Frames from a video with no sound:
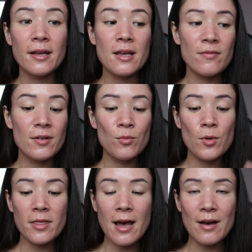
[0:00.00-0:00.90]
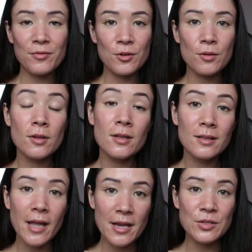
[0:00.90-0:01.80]
Even with after the
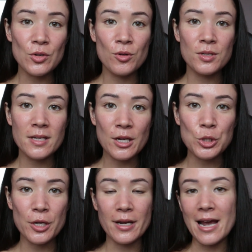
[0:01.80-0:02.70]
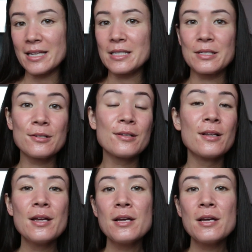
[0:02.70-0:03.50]
laser session, I still